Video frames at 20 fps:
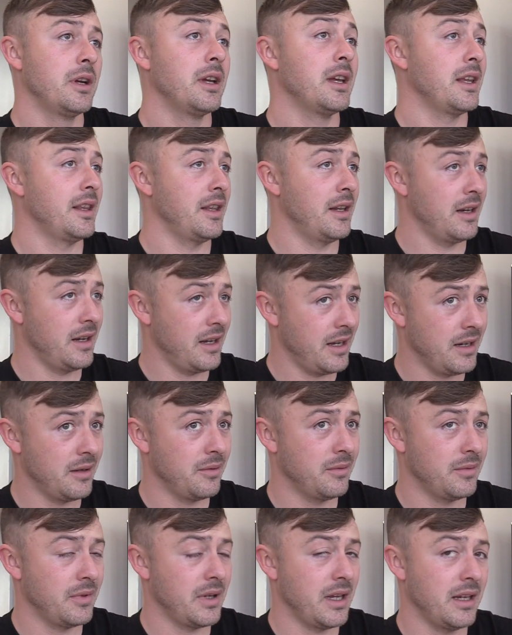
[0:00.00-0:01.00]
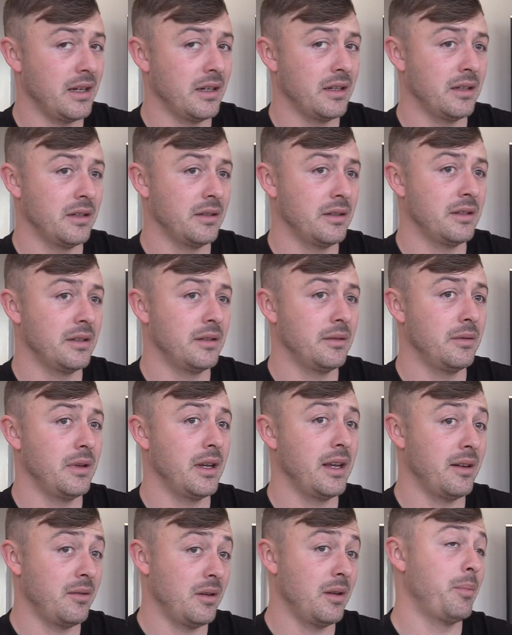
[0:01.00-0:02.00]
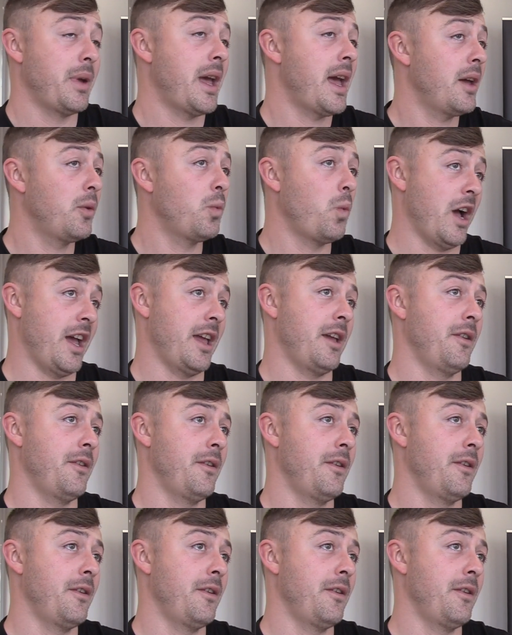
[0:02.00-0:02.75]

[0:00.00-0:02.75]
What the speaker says: in in in in a bad way,